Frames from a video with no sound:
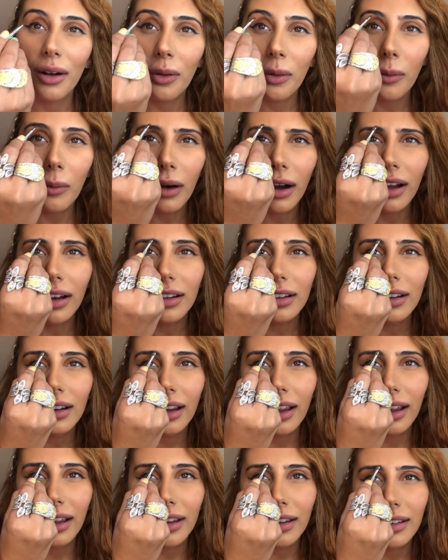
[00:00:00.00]
one
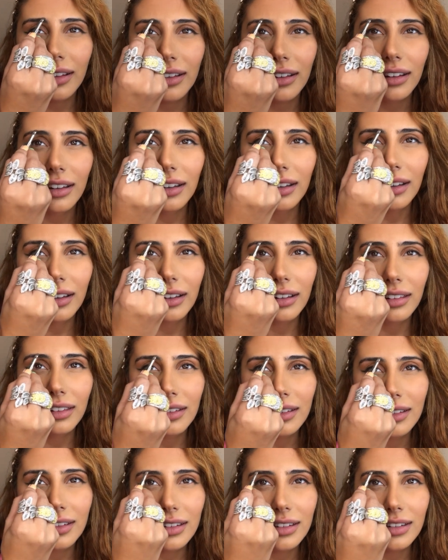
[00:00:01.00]
and
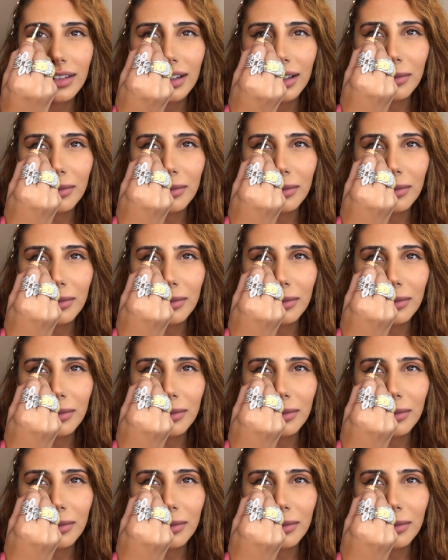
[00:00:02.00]
this is,